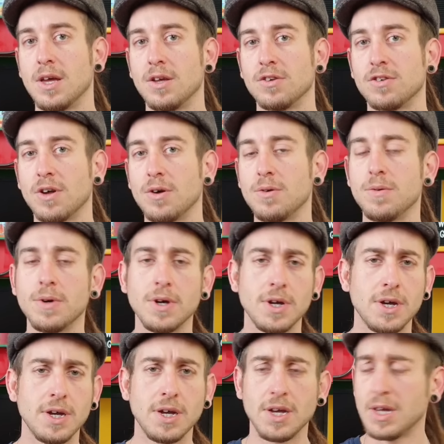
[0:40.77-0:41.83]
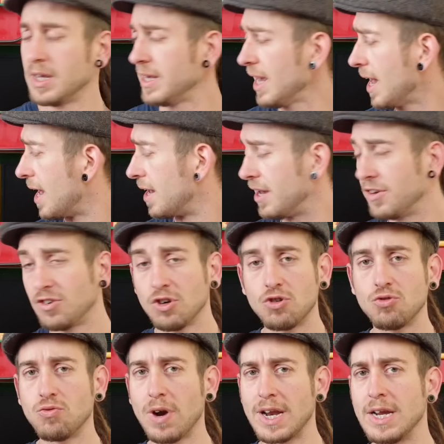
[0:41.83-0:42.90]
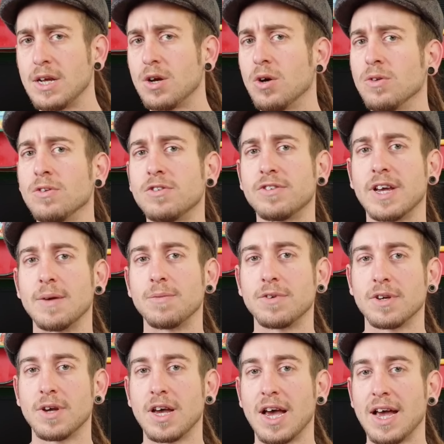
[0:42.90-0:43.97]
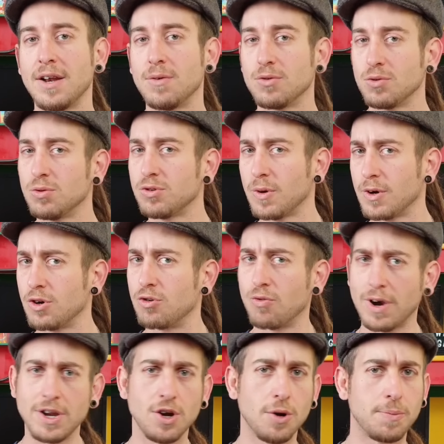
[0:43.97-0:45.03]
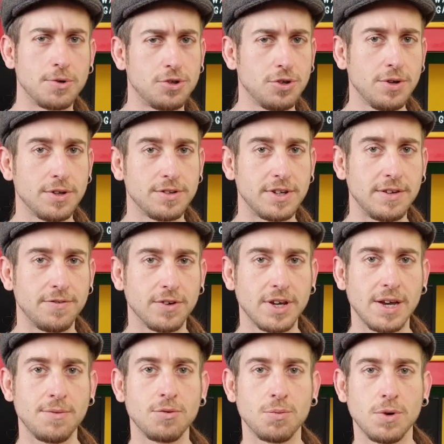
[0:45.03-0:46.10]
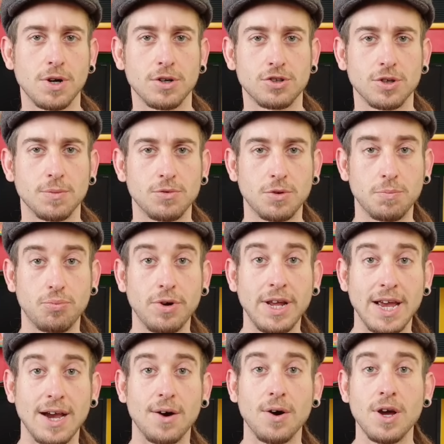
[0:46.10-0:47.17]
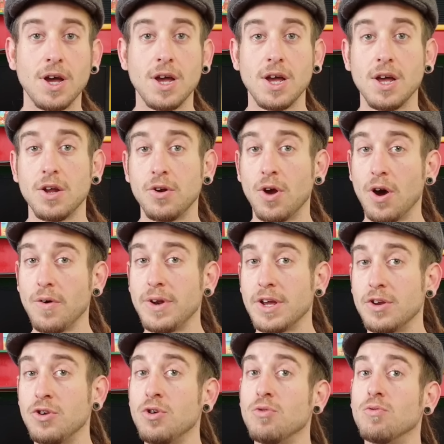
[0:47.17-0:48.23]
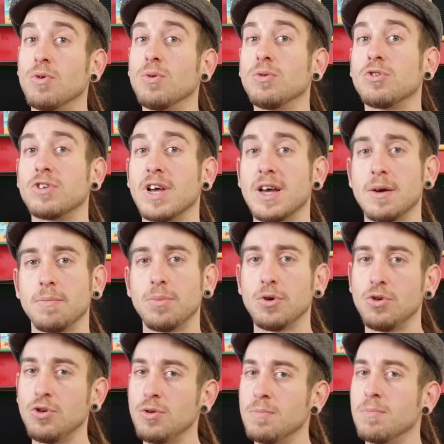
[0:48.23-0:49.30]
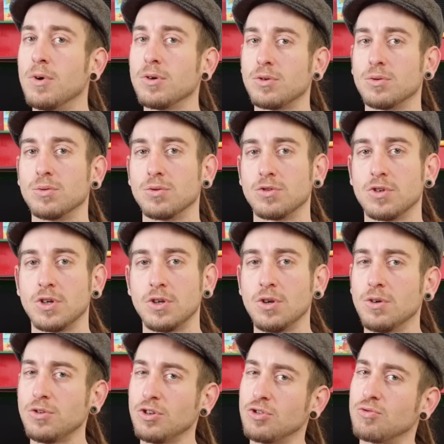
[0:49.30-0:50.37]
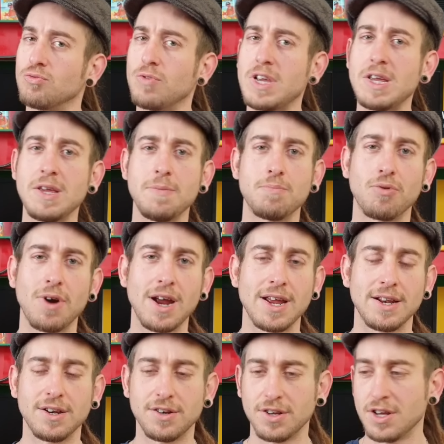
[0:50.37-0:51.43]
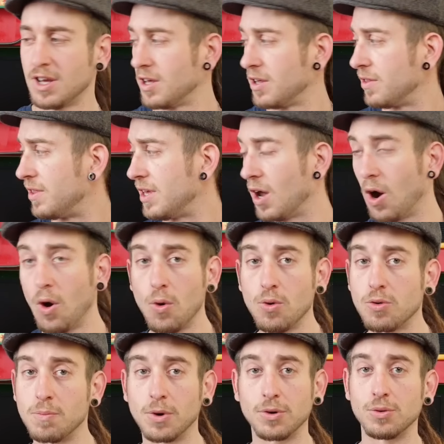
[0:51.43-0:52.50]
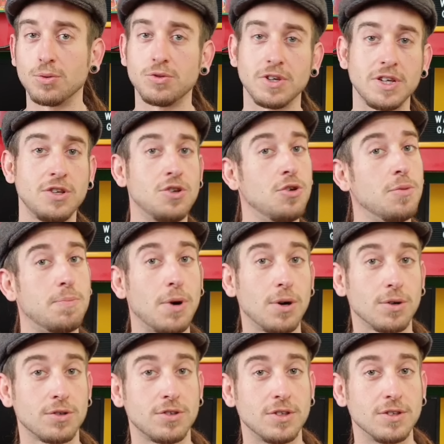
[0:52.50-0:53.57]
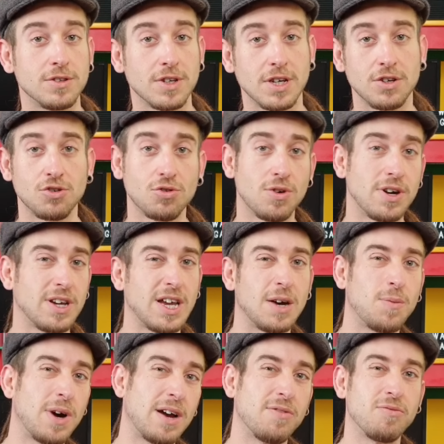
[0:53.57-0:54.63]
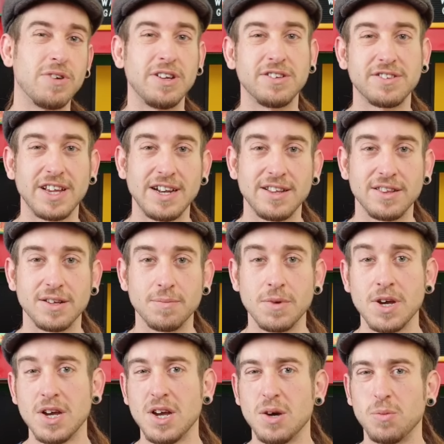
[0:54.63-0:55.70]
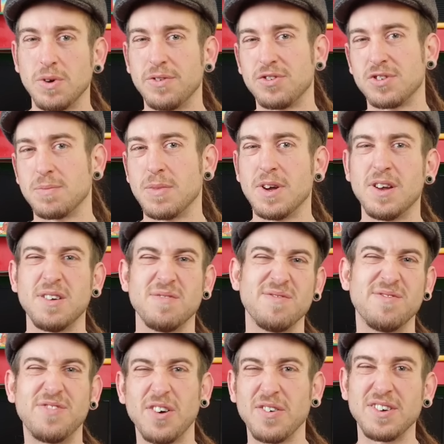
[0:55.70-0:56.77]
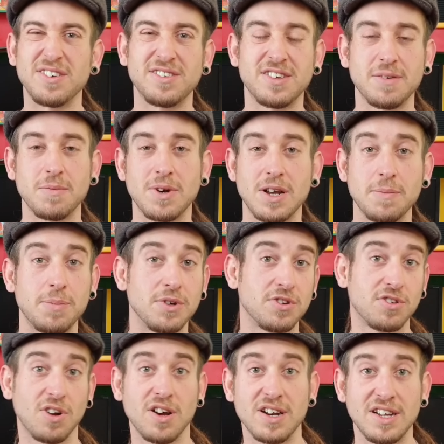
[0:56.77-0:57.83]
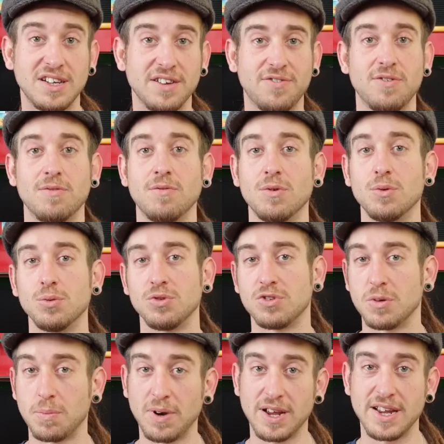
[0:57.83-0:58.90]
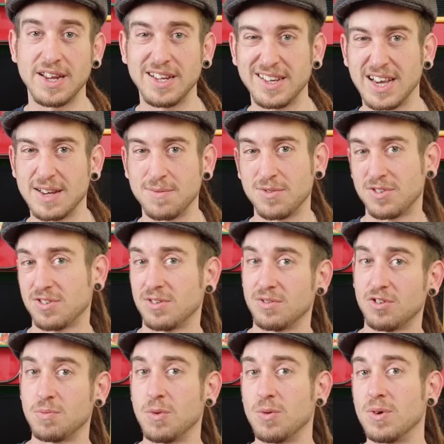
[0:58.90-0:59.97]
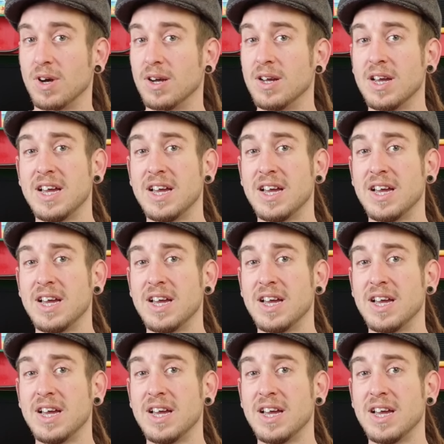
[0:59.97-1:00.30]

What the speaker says: So yeah, it's a great concept, and it was also a great opportunity for Games Workshop to bring out not only a new rule set, but new models. Not just rebrand the old models in new boxes and try and get a way of reselling them with some very similar but slightly different rules to play games smaller.